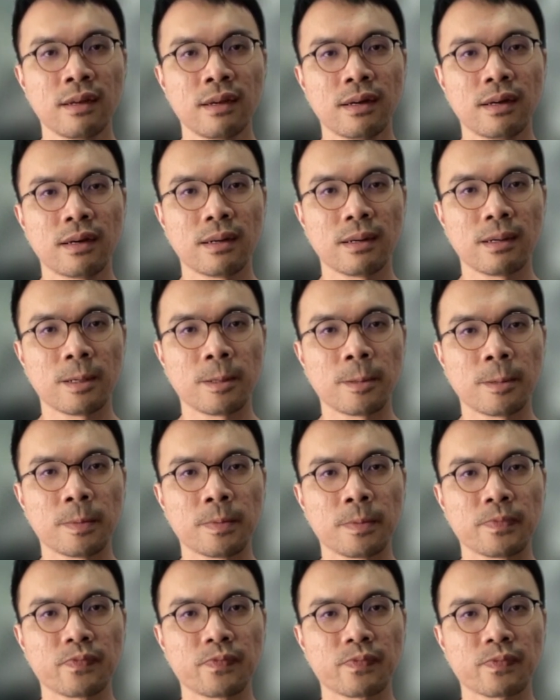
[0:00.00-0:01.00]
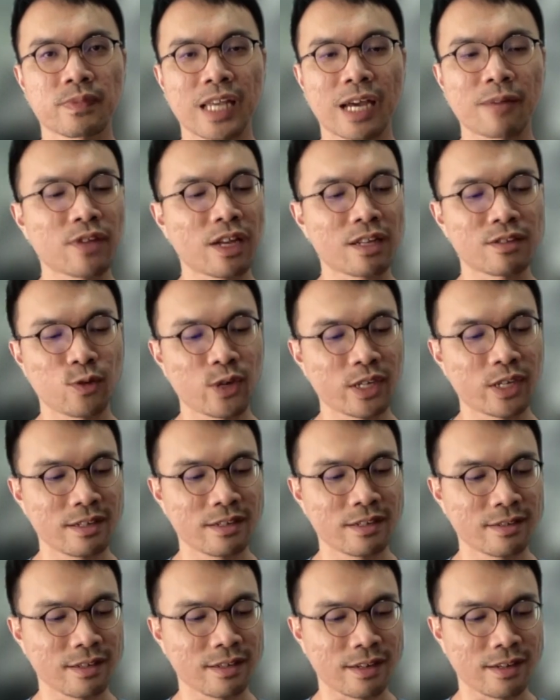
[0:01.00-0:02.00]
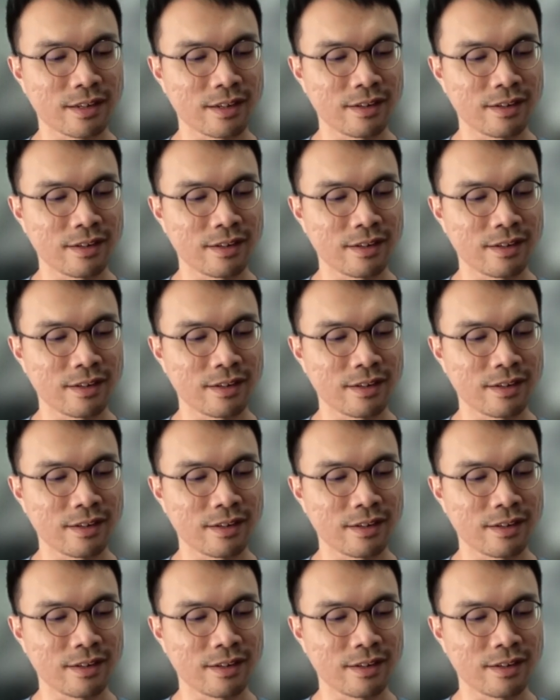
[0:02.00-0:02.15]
I'm not doing this